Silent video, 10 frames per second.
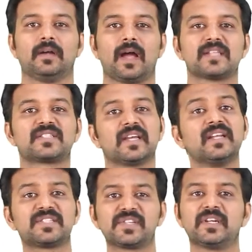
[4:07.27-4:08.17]
As
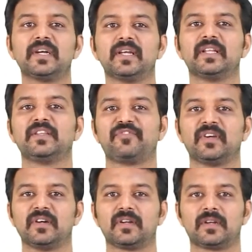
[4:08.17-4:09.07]
illustrated in the
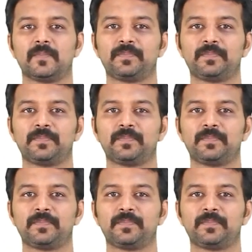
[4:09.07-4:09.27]
figure,